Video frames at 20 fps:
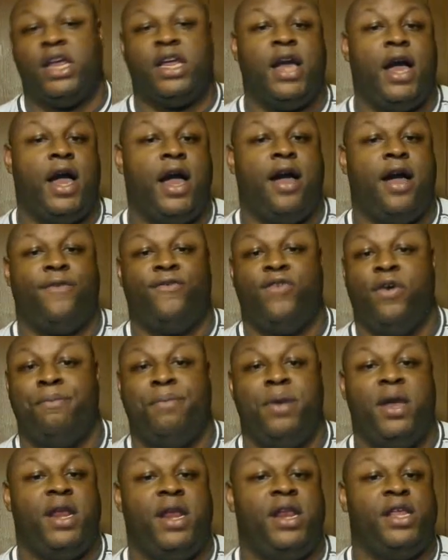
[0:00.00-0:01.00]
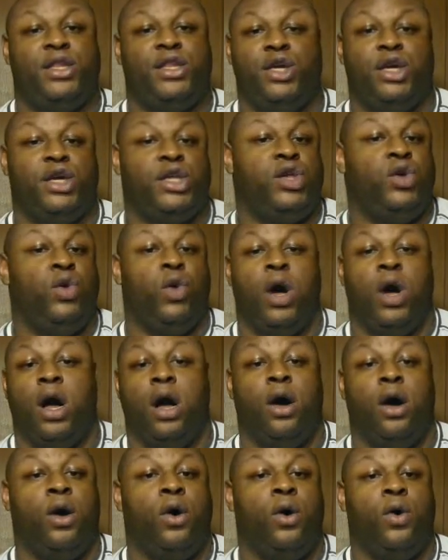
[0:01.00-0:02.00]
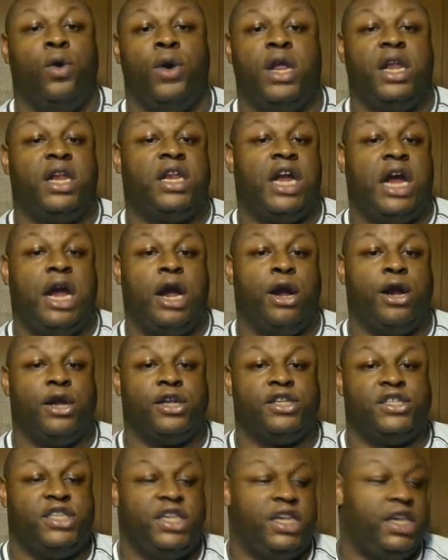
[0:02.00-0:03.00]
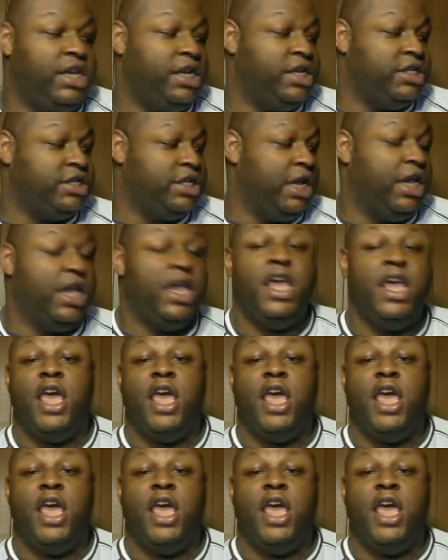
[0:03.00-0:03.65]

God forbid it took you a whole entire season